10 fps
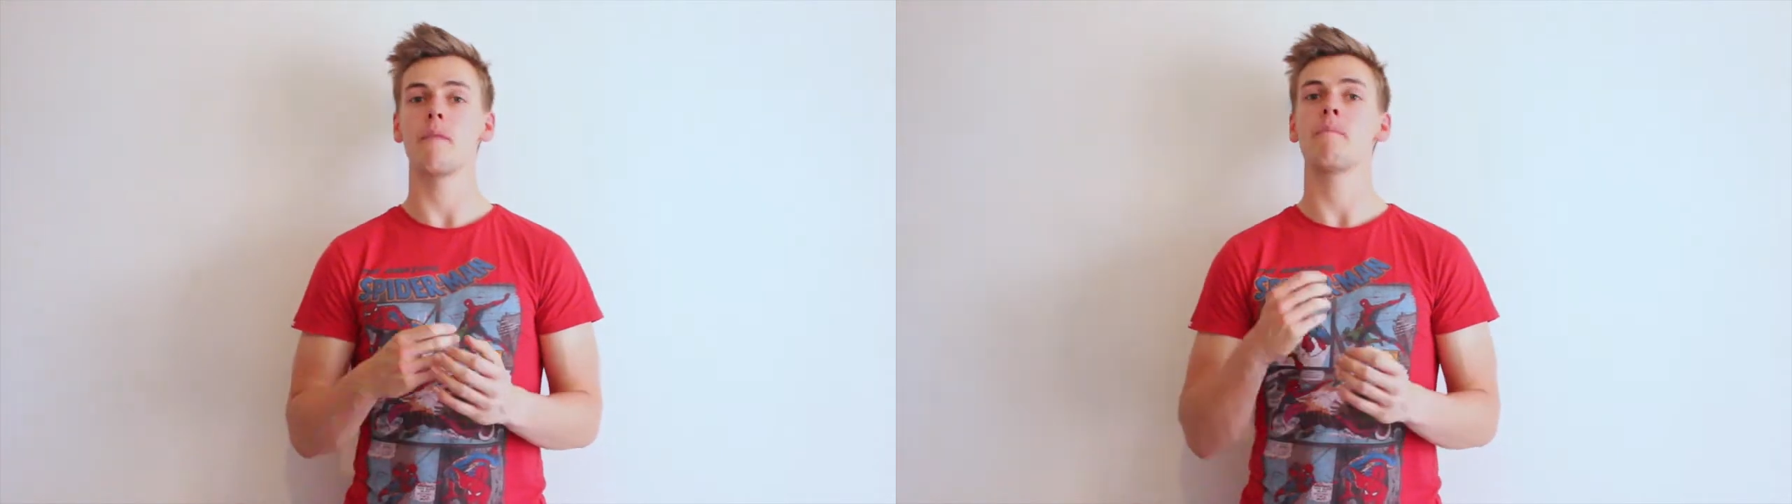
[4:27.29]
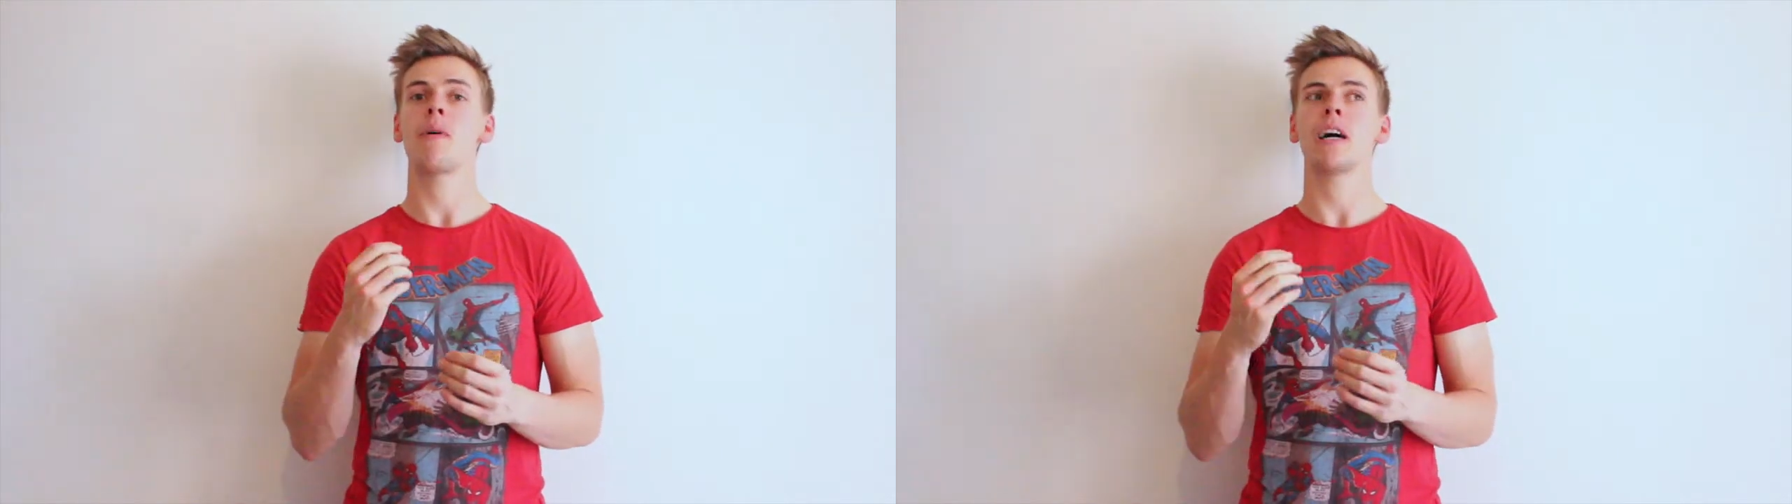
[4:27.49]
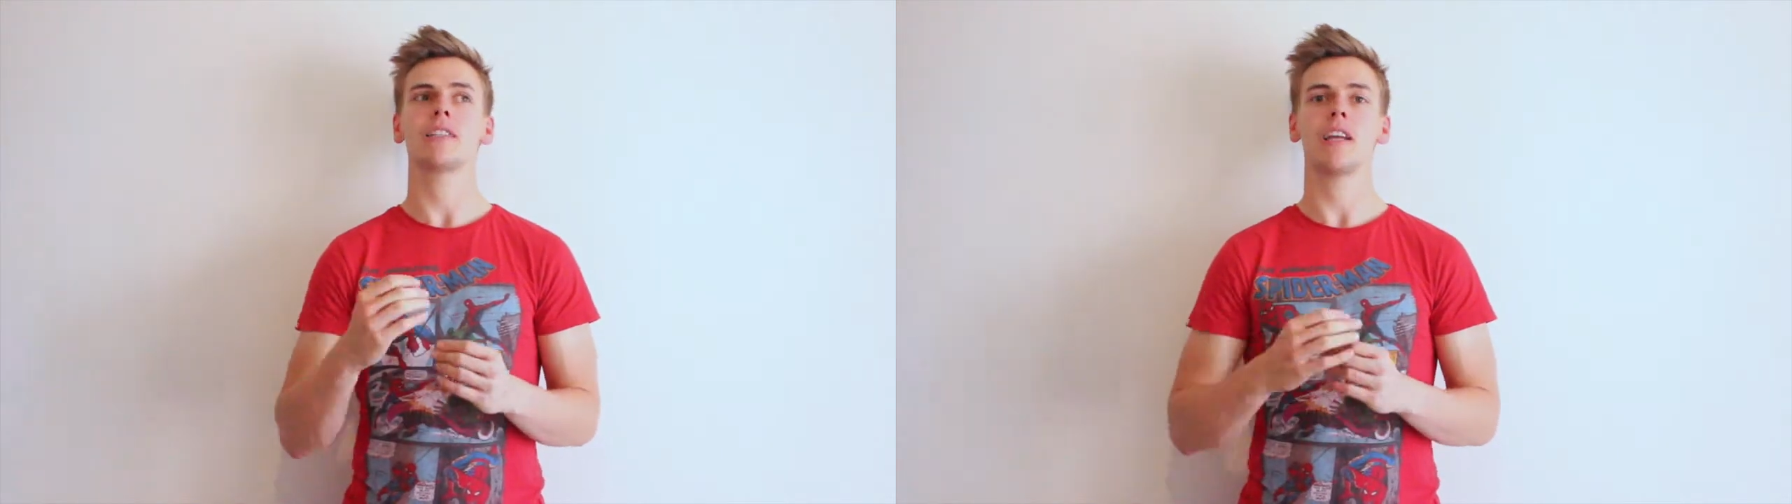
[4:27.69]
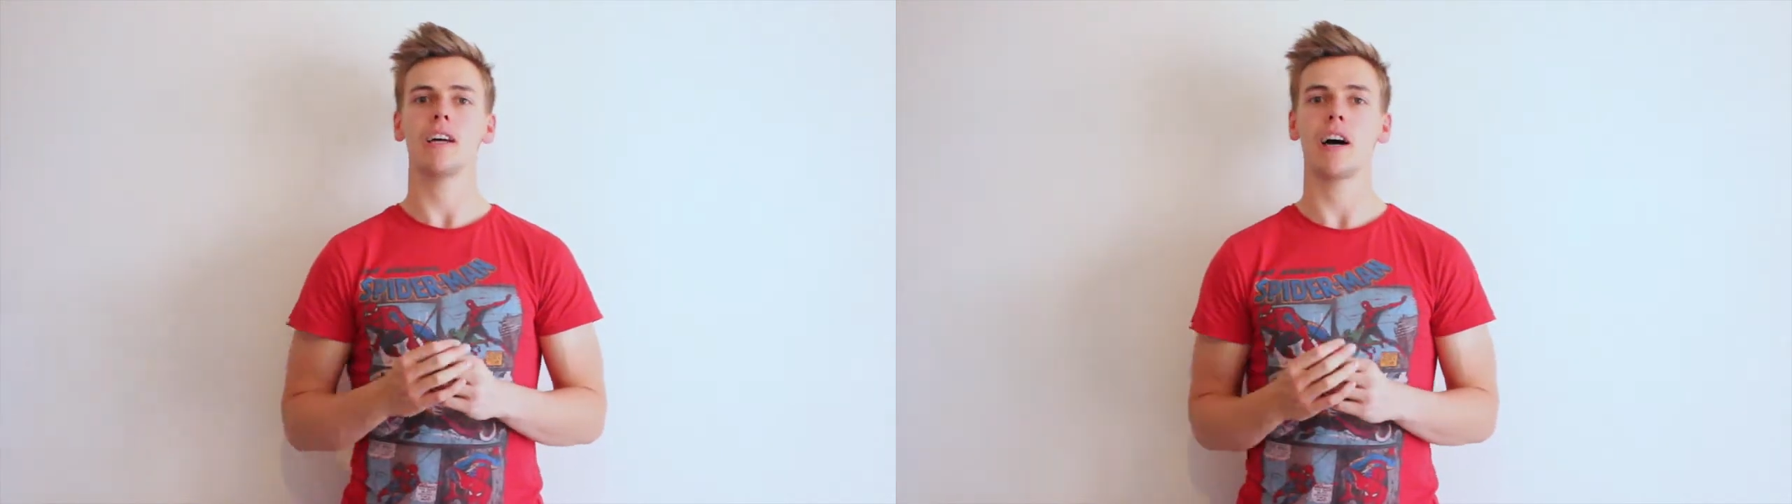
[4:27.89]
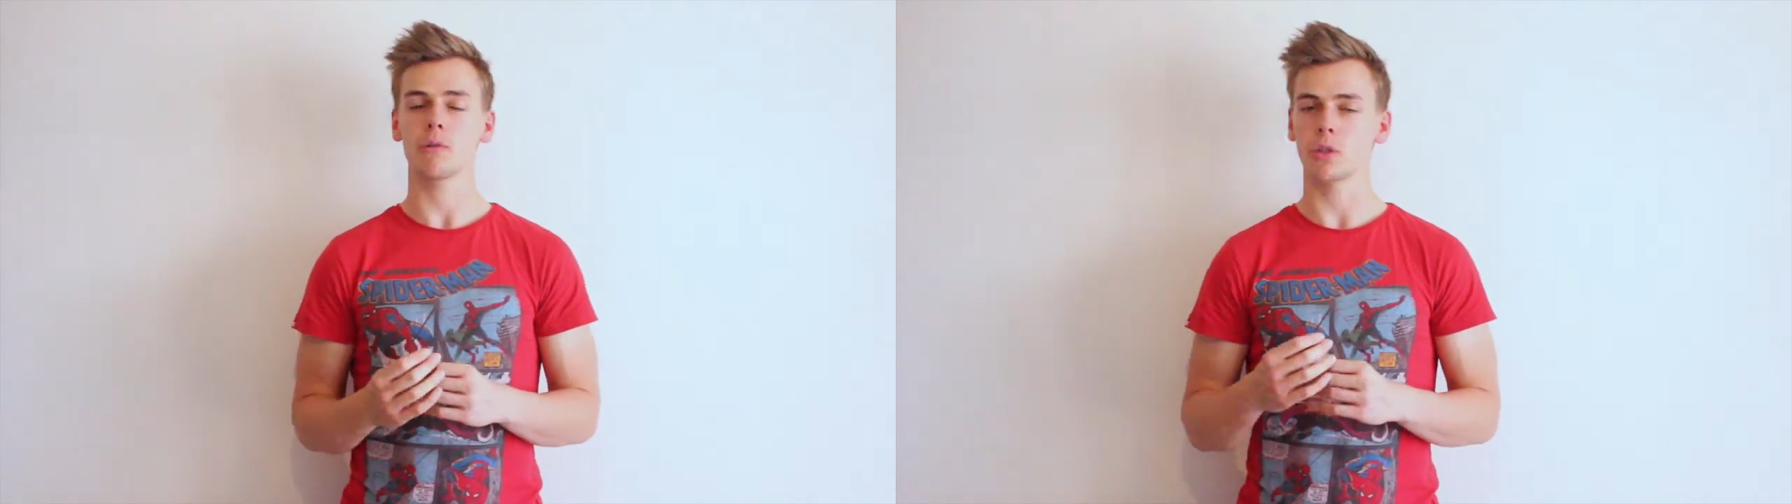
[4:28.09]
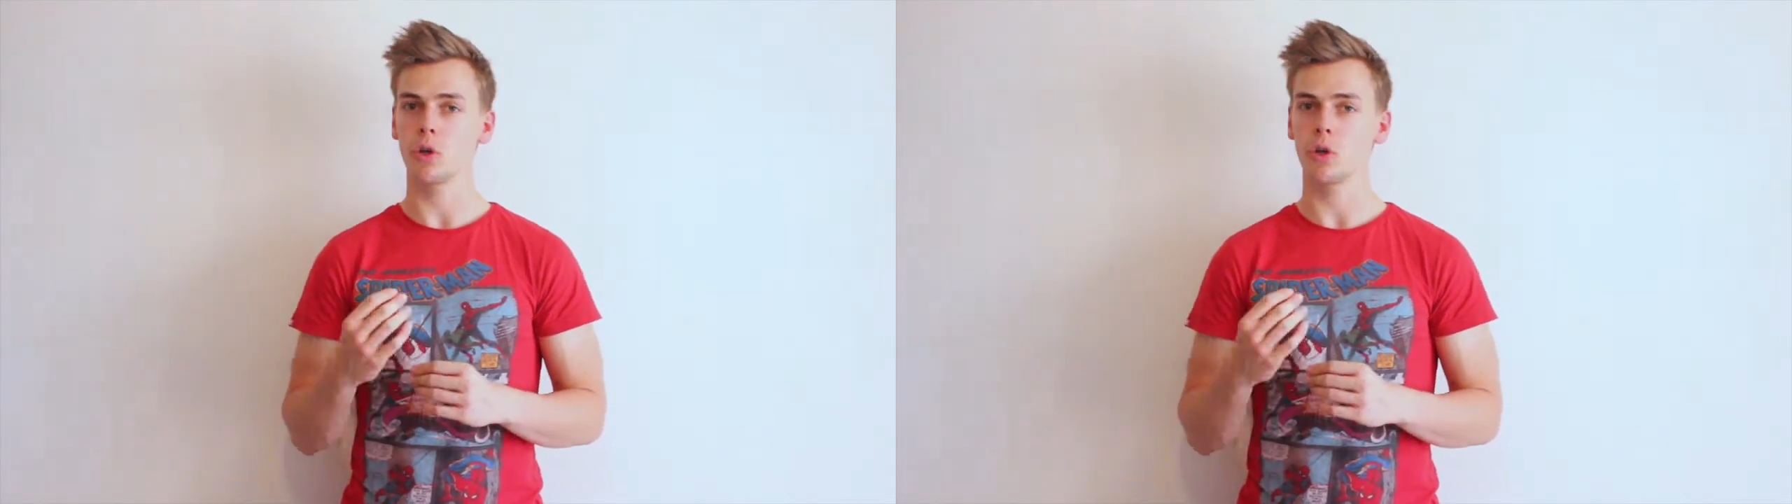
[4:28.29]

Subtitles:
to master how to